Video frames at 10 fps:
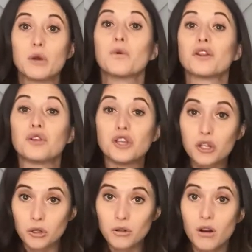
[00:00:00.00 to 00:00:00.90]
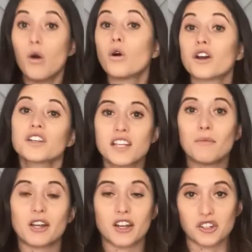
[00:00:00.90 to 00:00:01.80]
with you or
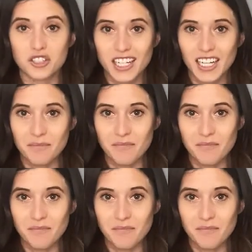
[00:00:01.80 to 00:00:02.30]
someone on your team.